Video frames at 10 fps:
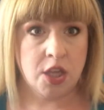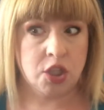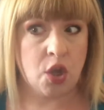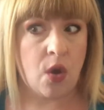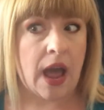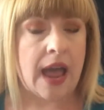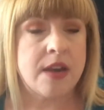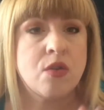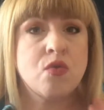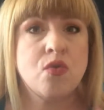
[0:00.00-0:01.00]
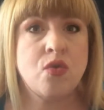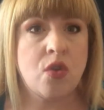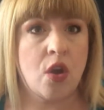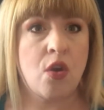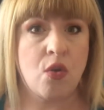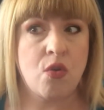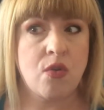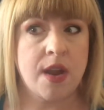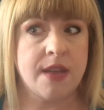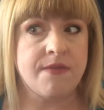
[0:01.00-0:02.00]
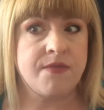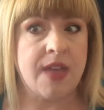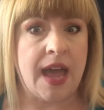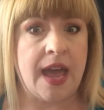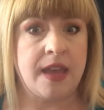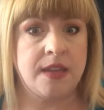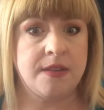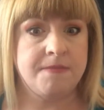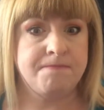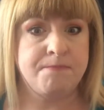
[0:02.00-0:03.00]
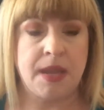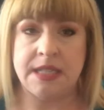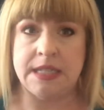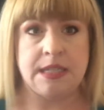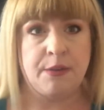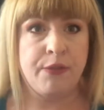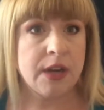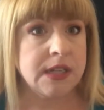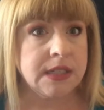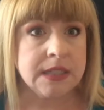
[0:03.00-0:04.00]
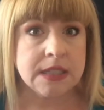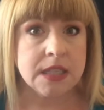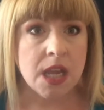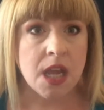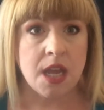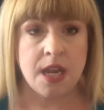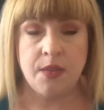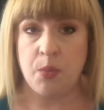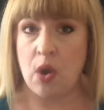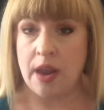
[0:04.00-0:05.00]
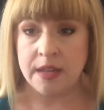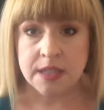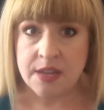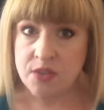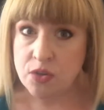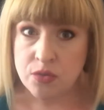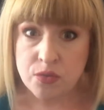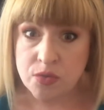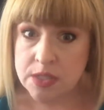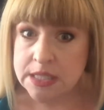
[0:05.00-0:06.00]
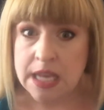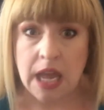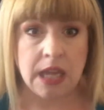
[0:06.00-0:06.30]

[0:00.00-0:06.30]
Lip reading: So I don't know if that makes a difference in the products I've used.